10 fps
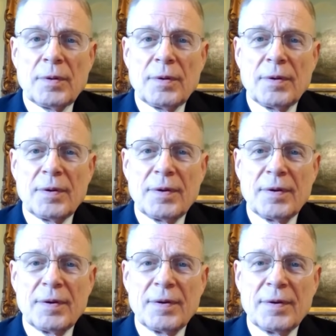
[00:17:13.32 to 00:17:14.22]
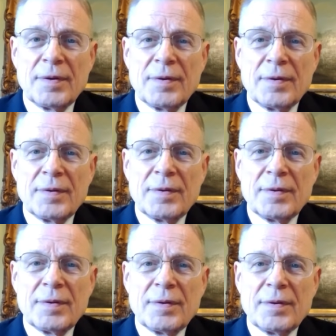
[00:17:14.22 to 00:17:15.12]

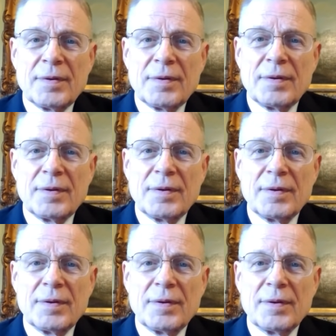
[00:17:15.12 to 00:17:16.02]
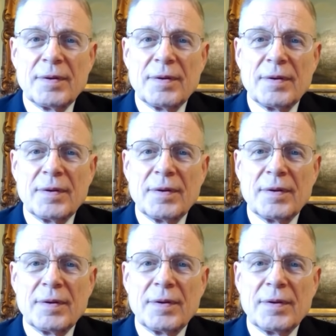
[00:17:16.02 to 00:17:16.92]

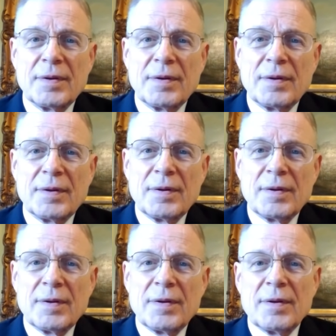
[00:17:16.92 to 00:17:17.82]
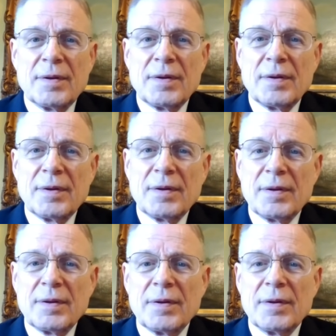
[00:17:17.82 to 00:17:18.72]

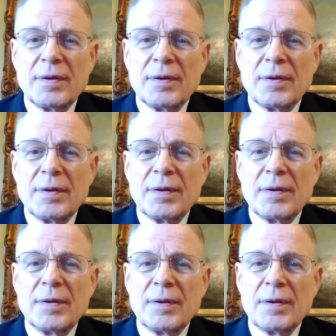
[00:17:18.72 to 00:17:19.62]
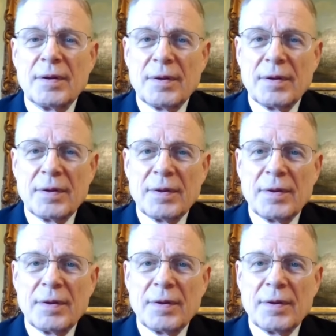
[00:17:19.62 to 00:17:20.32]
[no speech]